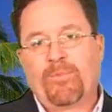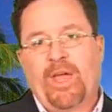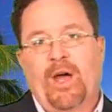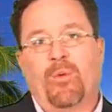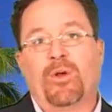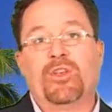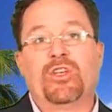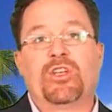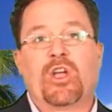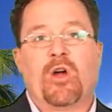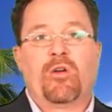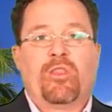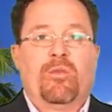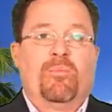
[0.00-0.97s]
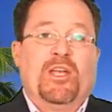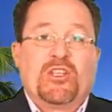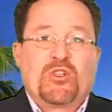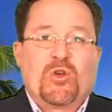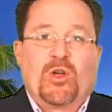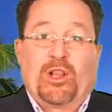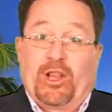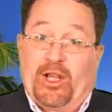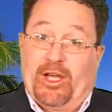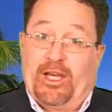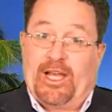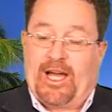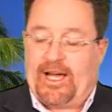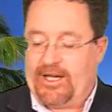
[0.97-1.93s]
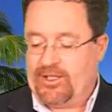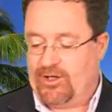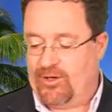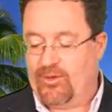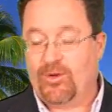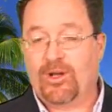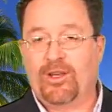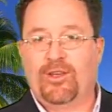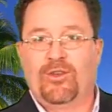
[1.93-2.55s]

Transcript: Now, when you go to the beach like I do,